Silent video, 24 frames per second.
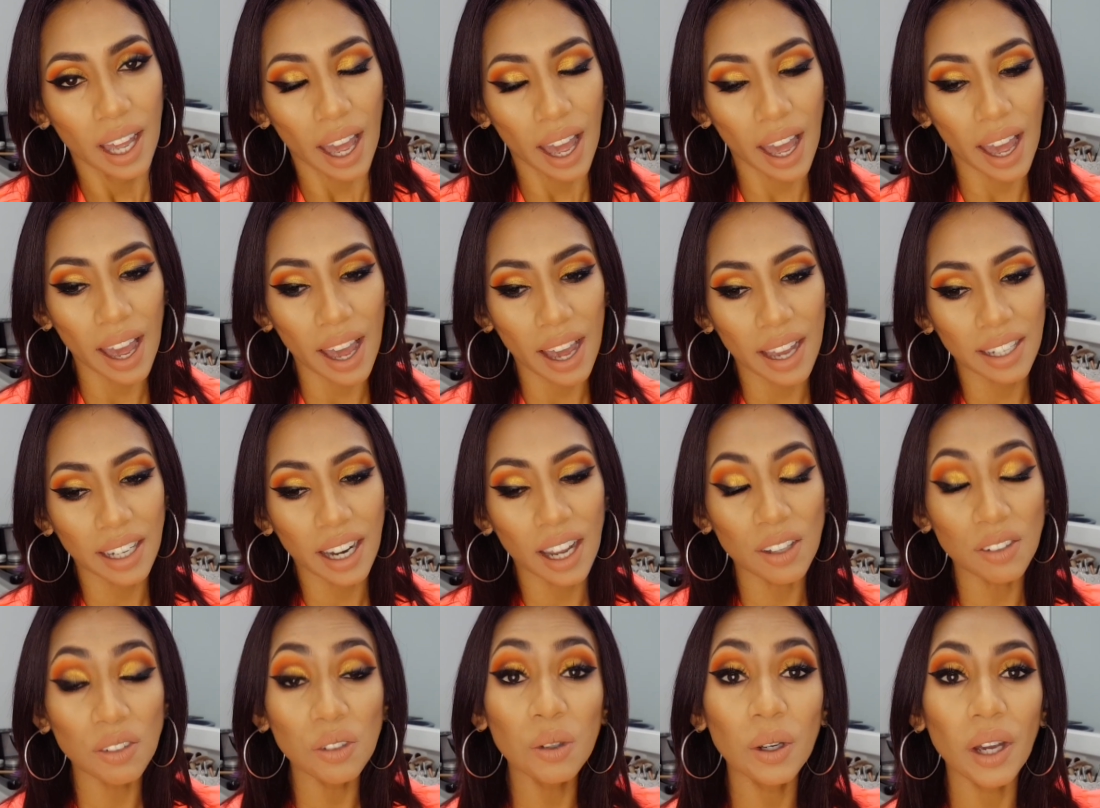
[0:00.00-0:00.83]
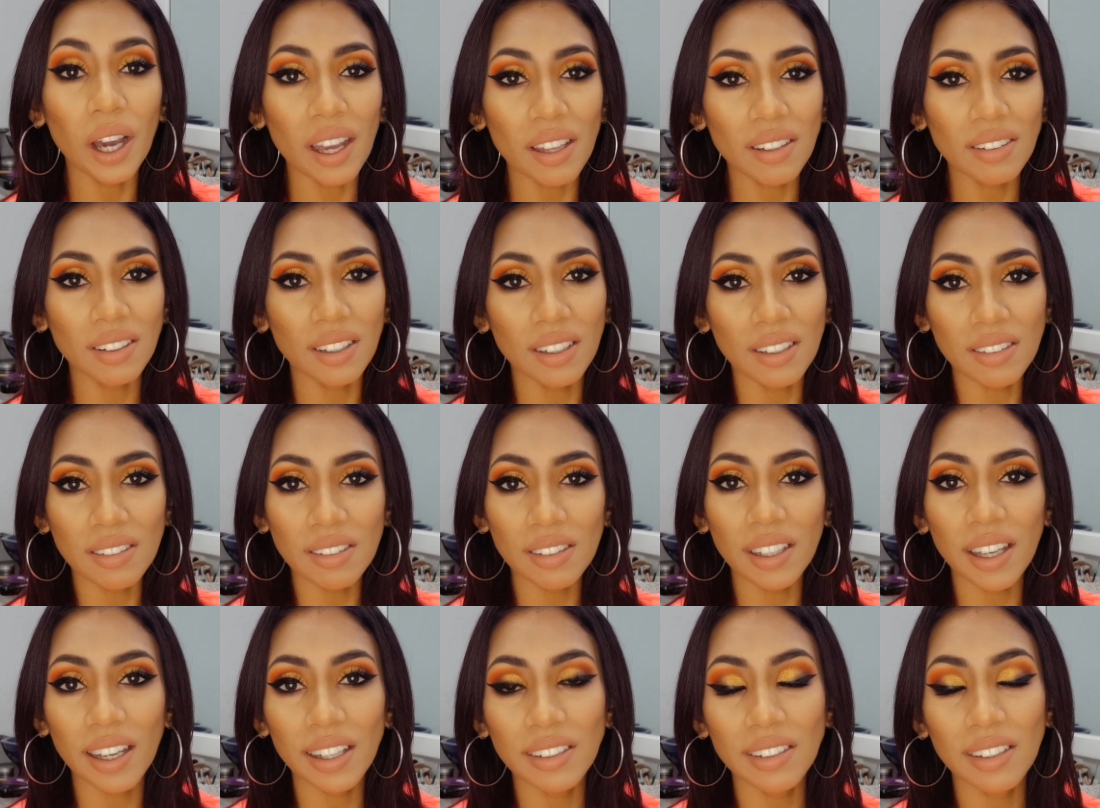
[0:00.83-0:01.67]
And as you guys can
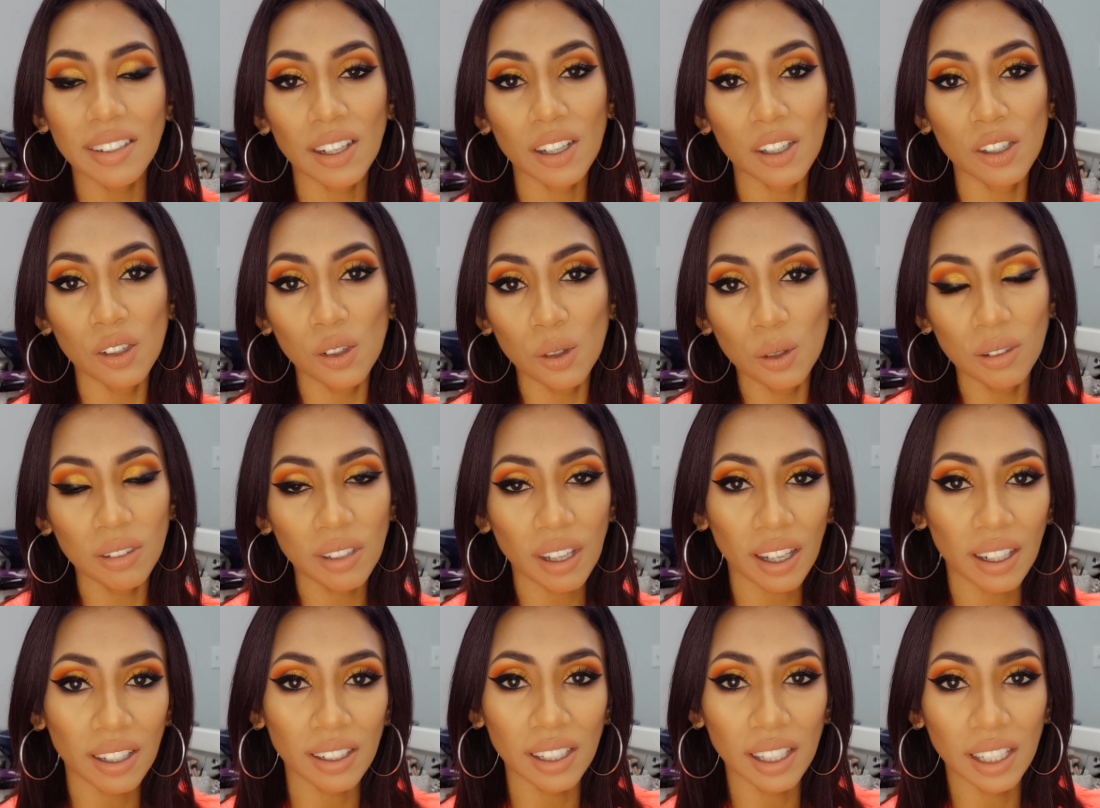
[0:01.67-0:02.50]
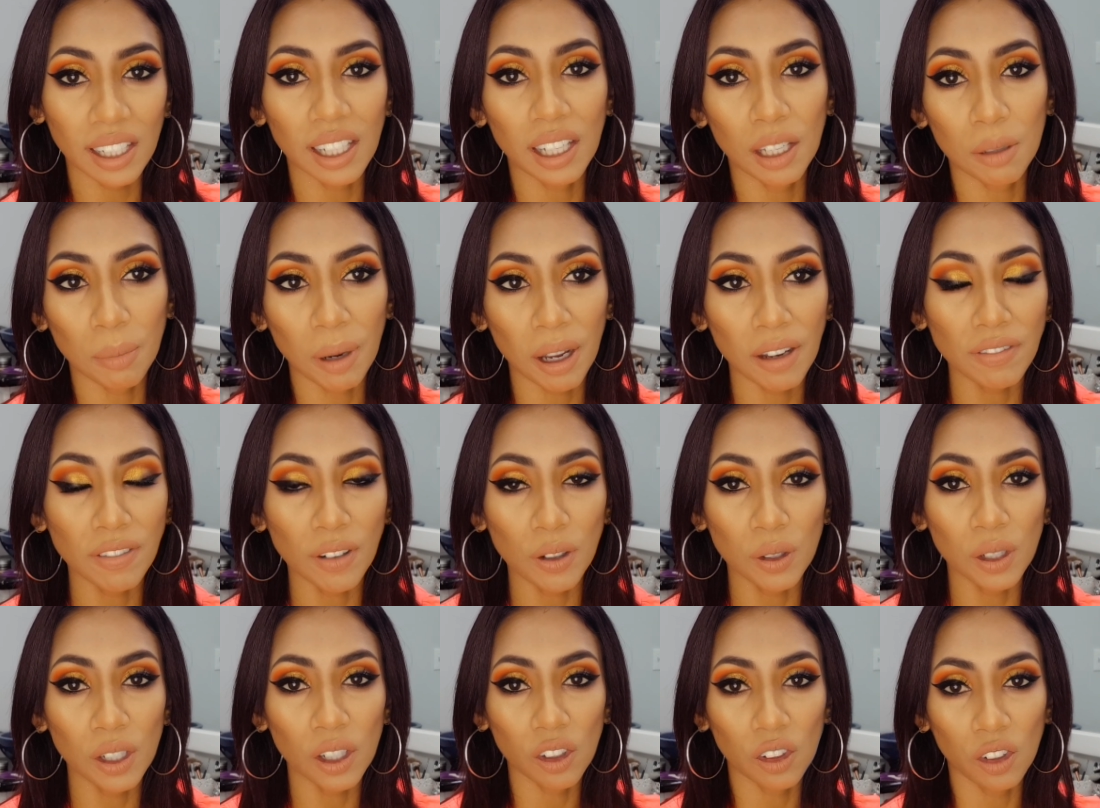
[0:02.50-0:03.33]
see, I did a new technique in my
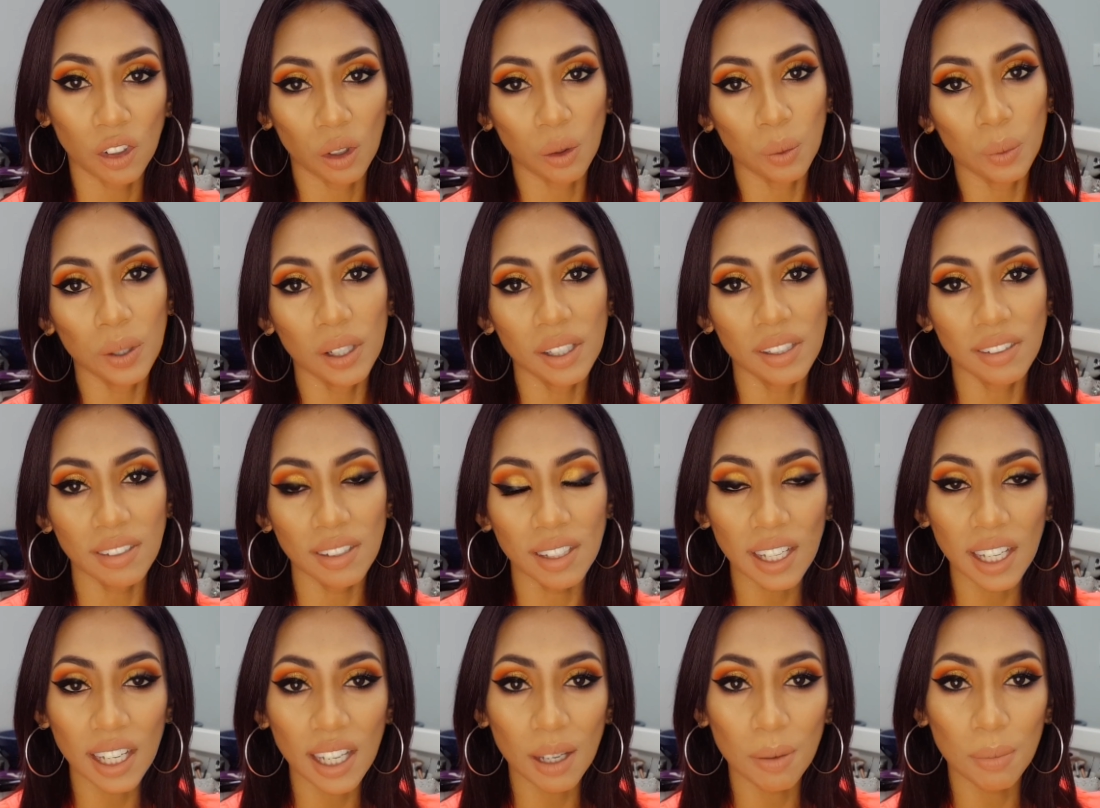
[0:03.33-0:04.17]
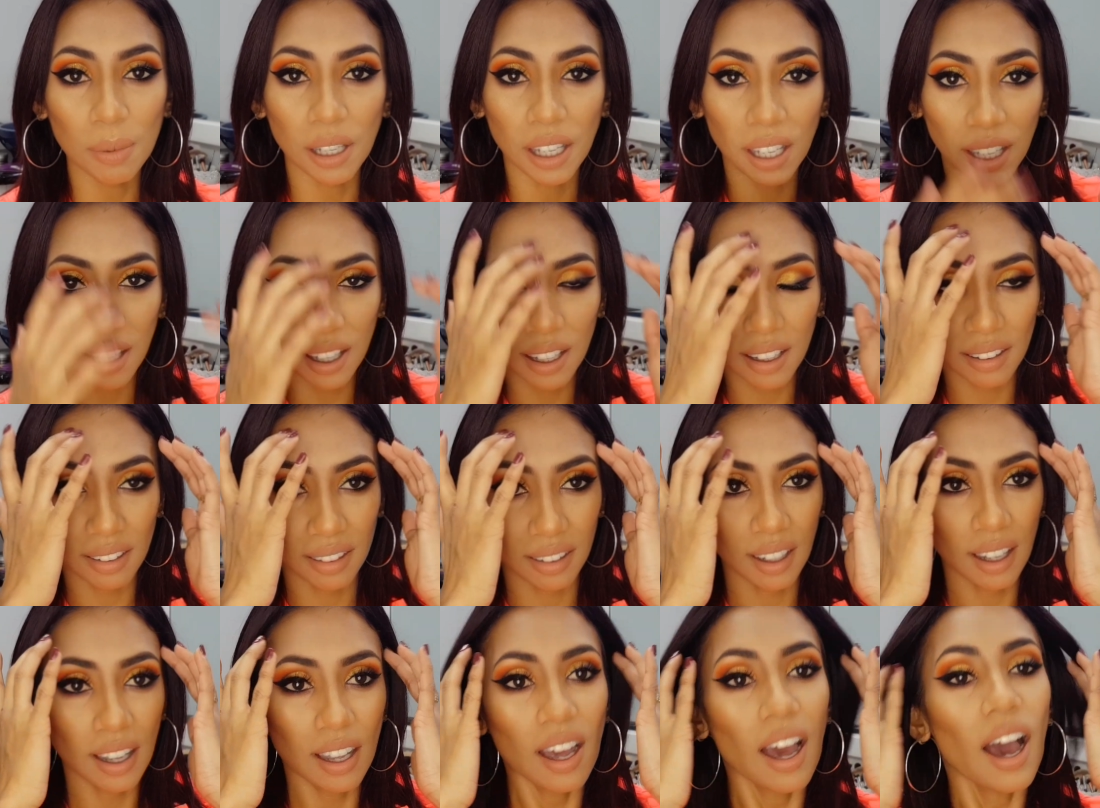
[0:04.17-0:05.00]
foundation work today because
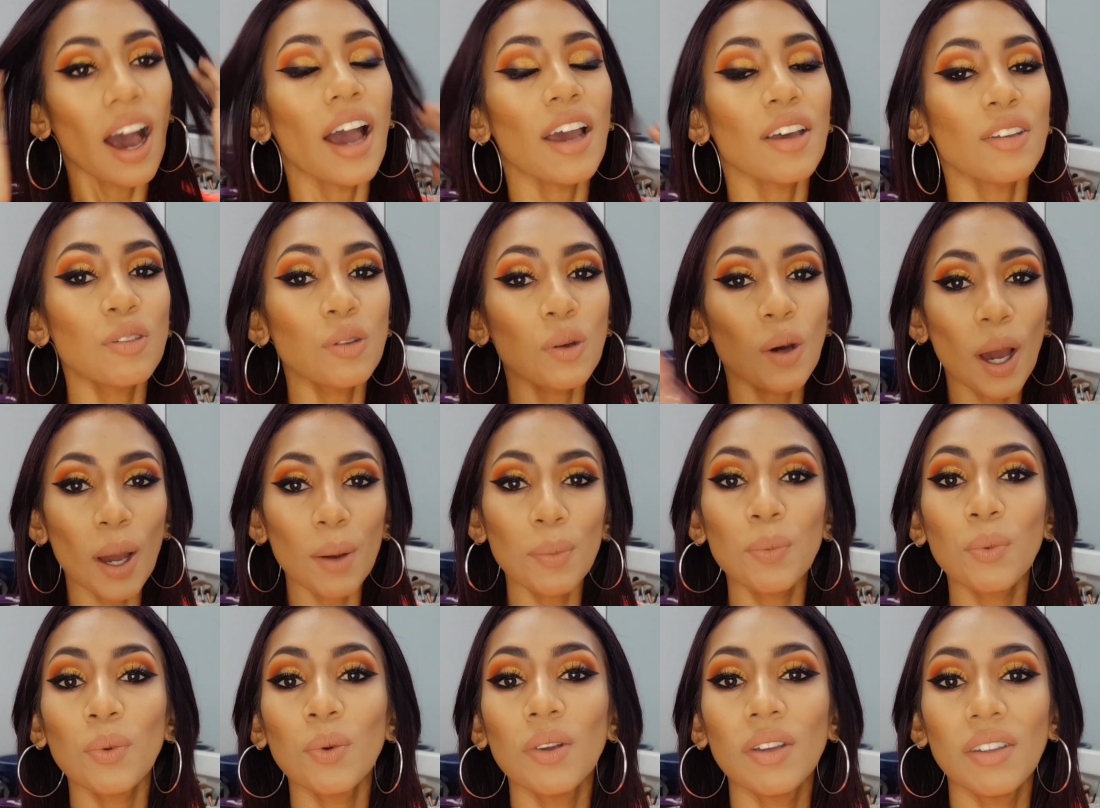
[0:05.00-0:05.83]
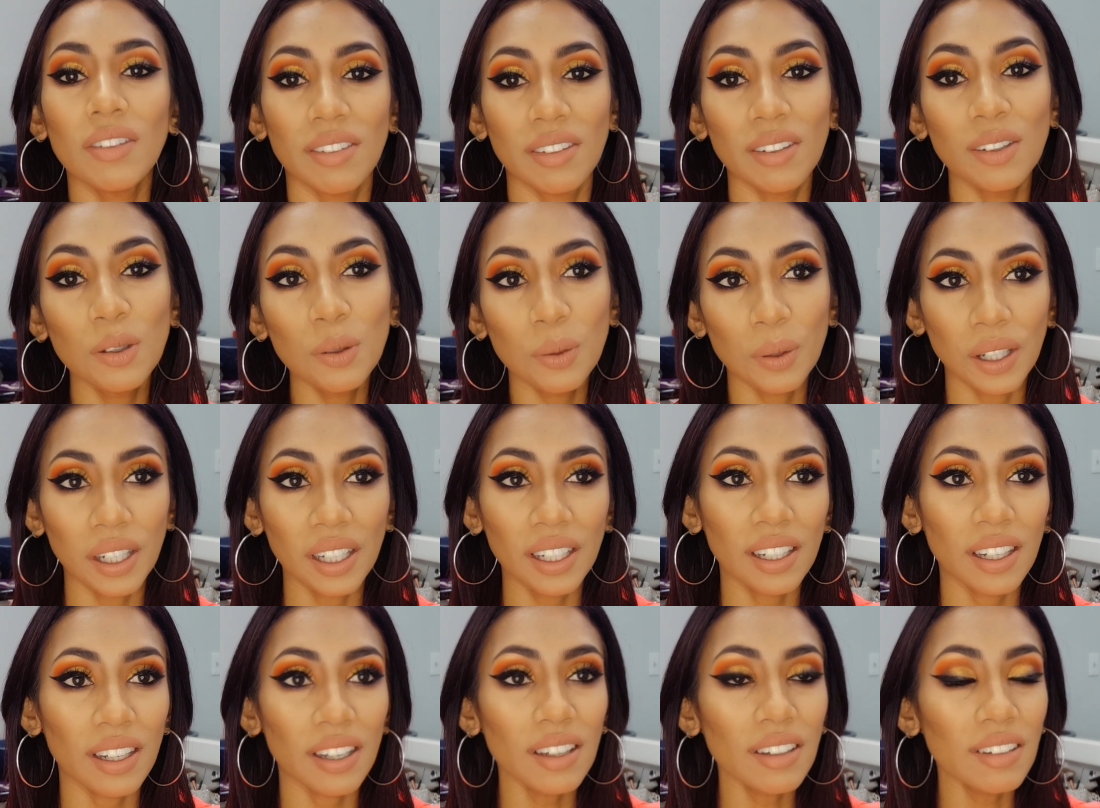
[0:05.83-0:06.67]
I saw Amarizi
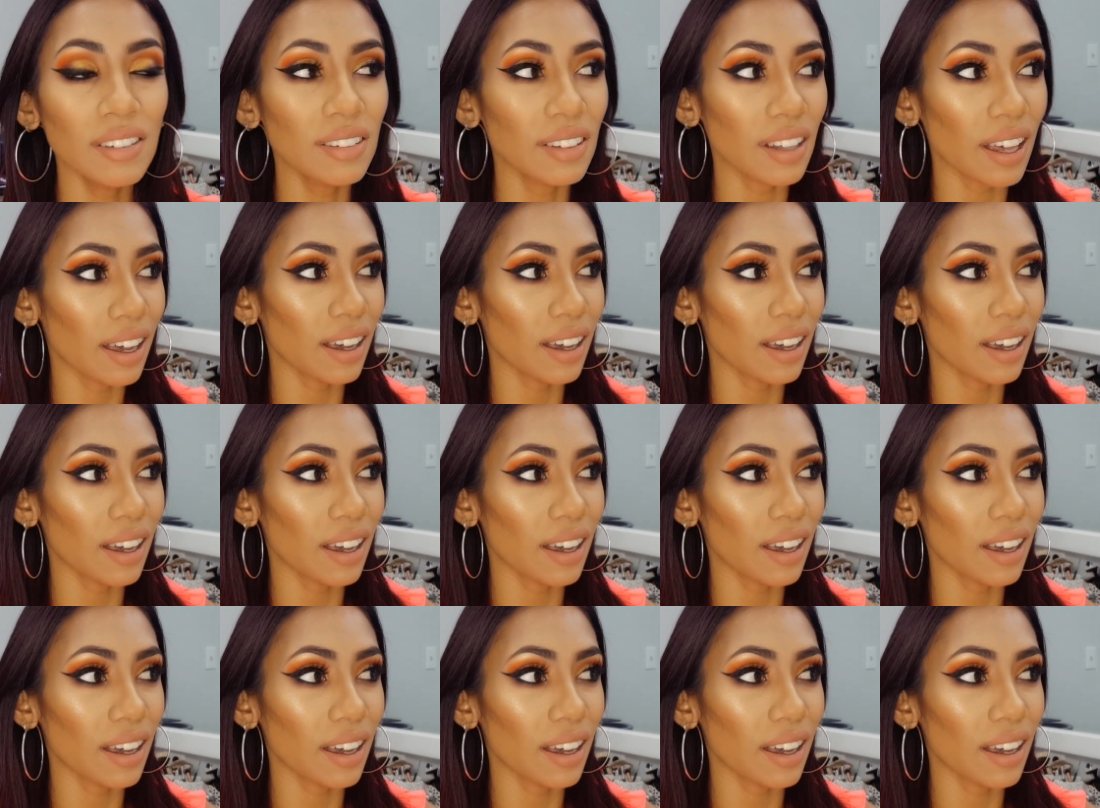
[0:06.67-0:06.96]
doing this,